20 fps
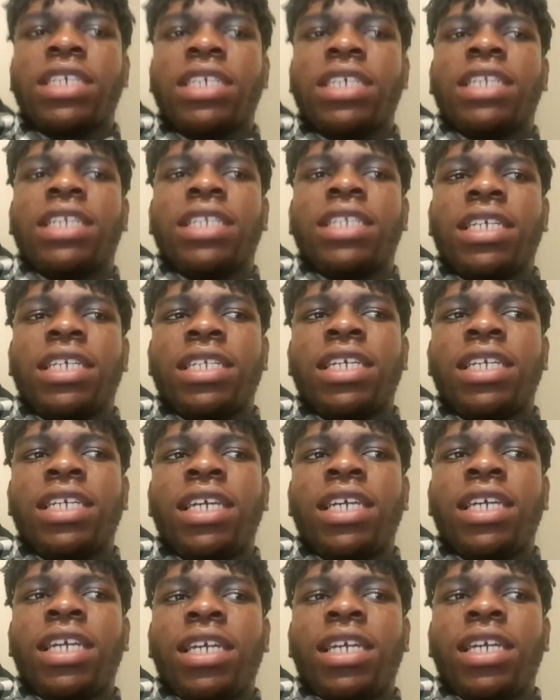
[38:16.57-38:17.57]
and then
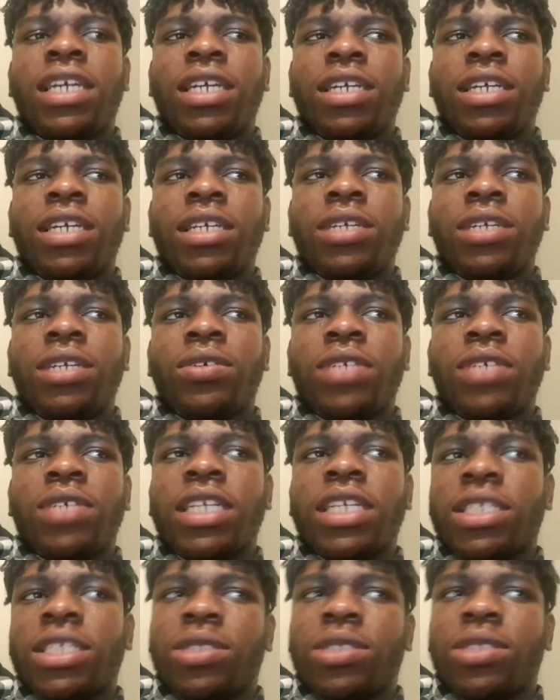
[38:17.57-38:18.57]

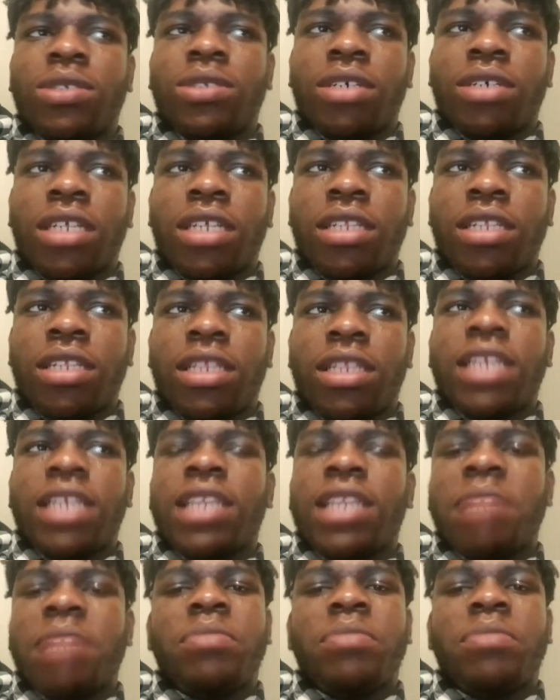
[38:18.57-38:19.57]
yes, let
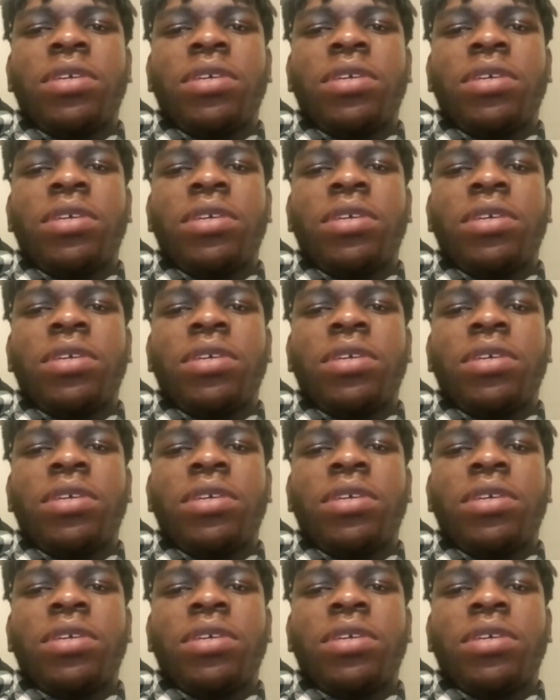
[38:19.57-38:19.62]
that